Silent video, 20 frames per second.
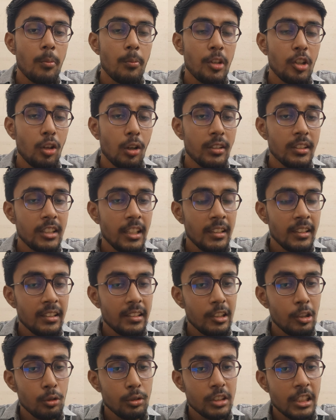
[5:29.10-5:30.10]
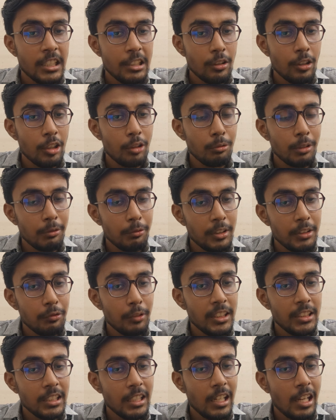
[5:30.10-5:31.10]
the new centroids will be
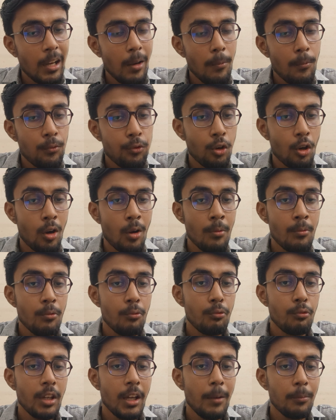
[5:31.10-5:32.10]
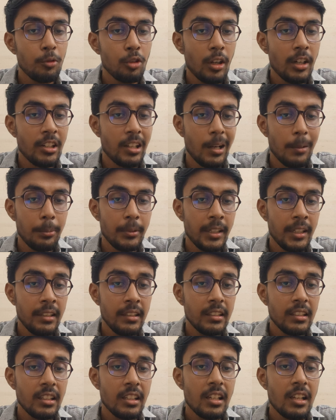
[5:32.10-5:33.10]
which have formed, we have to adapt
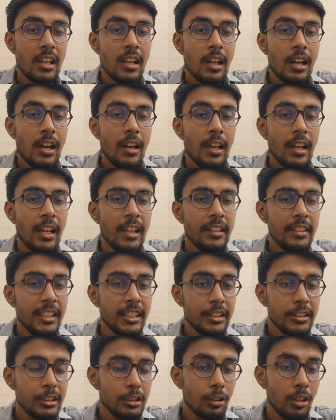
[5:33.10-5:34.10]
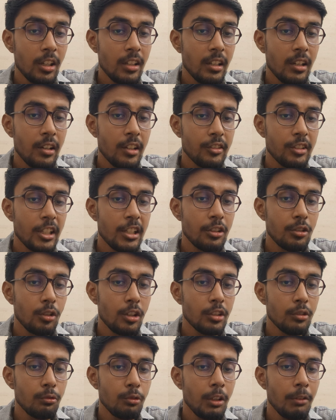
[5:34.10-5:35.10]
it, and these new
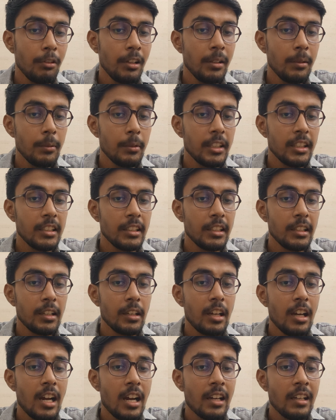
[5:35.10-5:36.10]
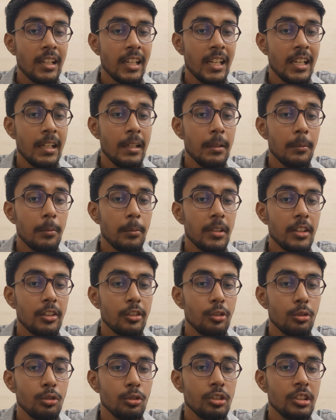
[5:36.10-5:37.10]
centroids we will again
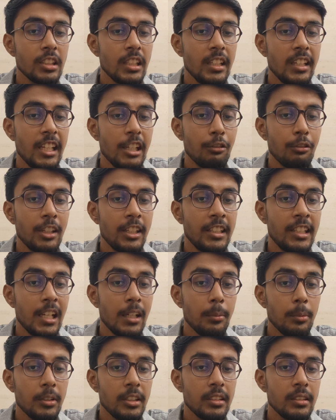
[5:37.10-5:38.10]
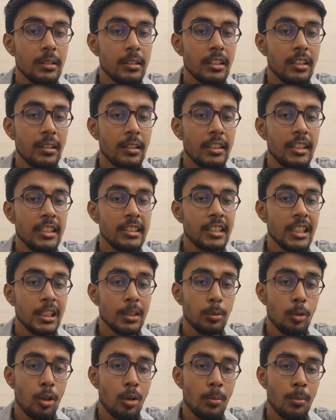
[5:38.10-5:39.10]
use equilibrial
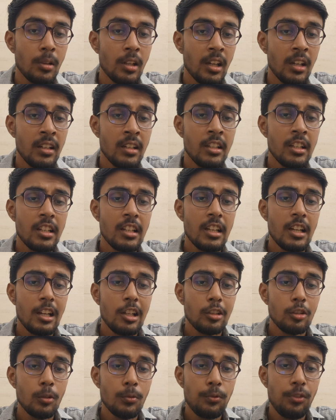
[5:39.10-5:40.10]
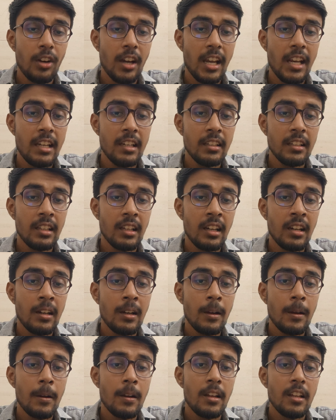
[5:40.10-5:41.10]
distance formula to find the
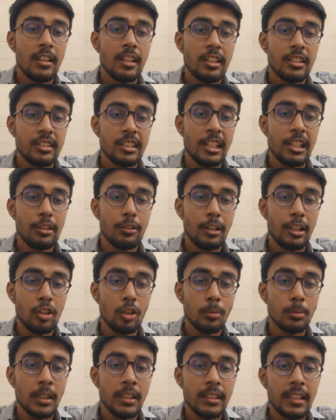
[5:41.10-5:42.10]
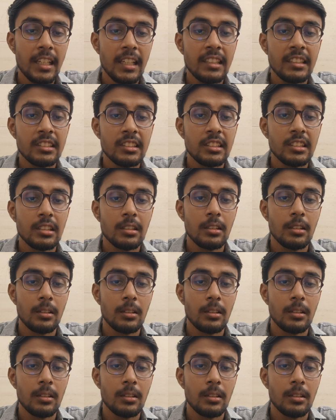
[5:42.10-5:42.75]
centroid of the next,